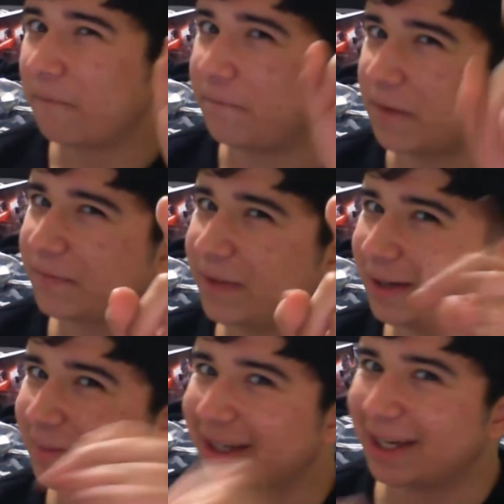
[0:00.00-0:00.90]
50
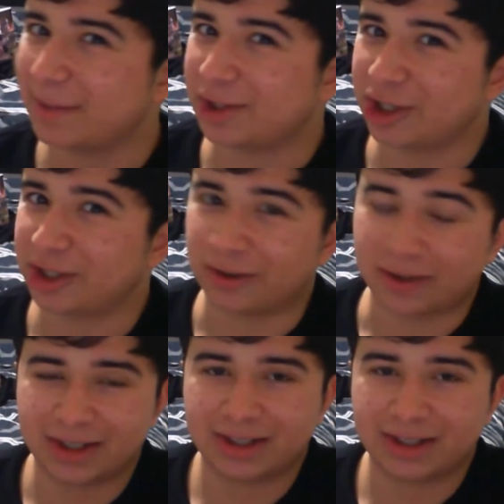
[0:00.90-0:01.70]
on my gaming channel.